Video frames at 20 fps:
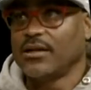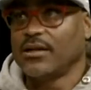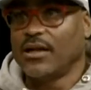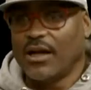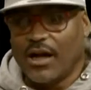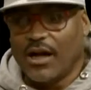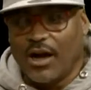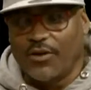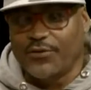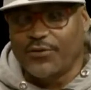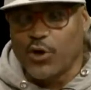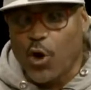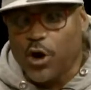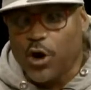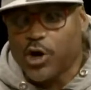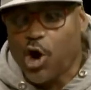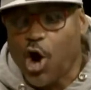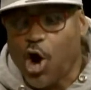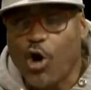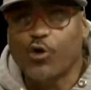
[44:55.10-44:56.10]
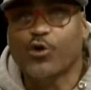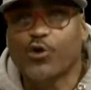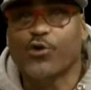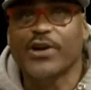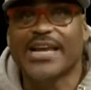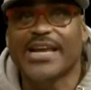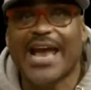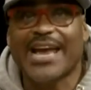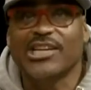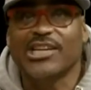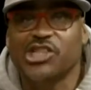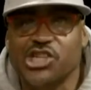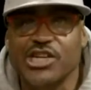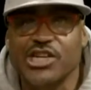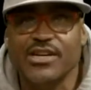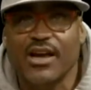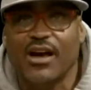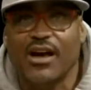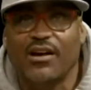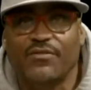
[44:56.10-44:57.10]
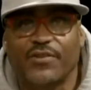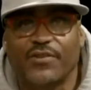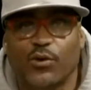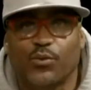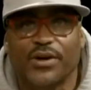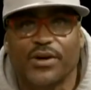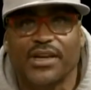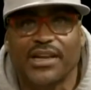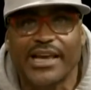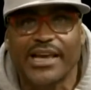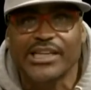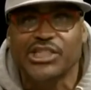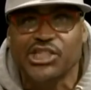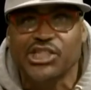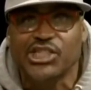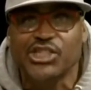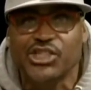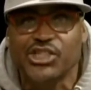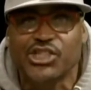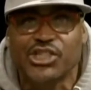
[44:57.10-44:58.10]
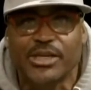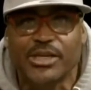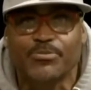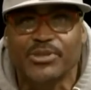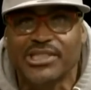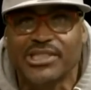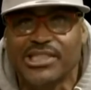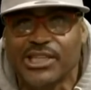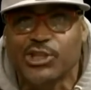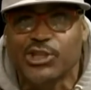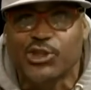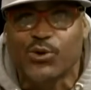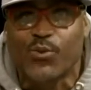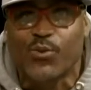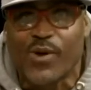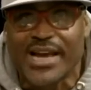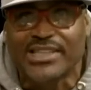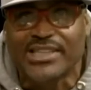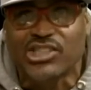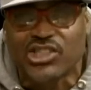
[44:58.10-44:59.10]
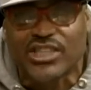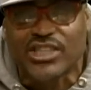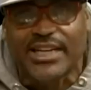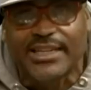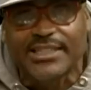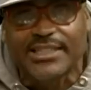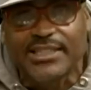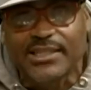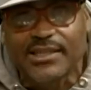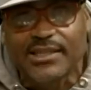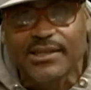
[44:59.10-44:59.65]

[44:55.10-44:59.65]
of your co-creation of a relationship situation